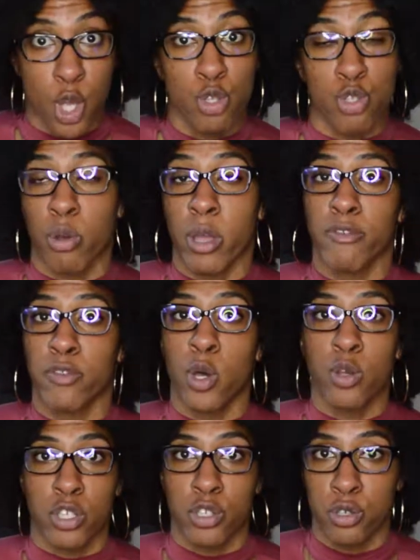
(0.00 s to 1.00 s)
So if
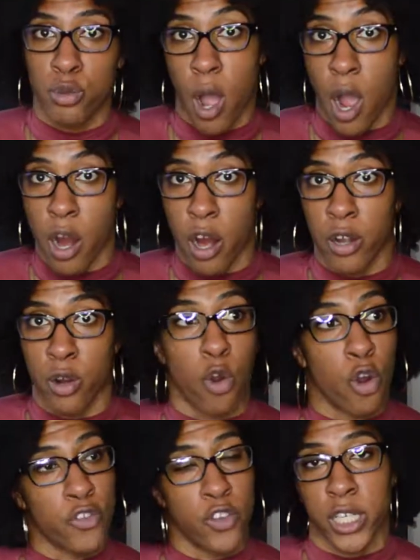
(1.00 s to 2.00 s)
those are too hard,
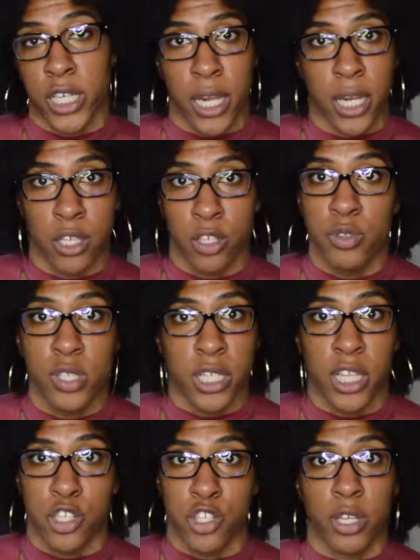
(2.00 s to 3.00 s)
or you see
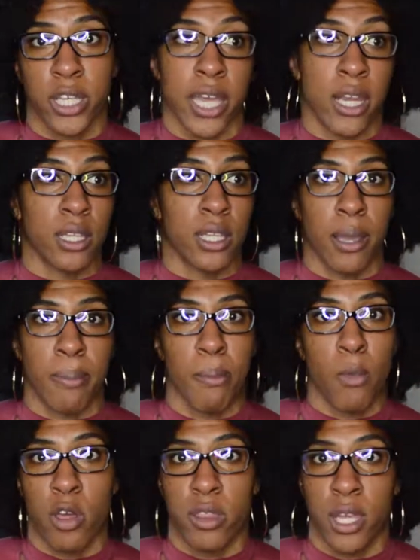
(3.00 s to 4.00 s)
that you're getting like
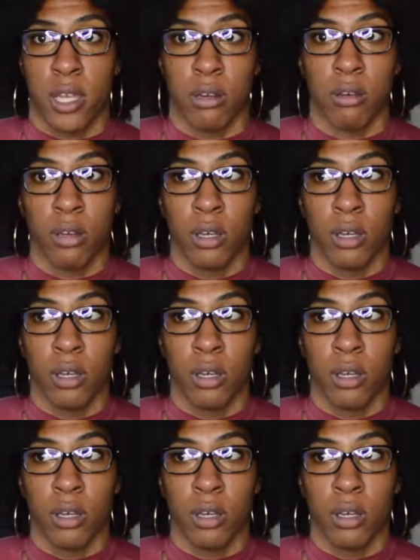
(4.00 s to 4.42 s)
more than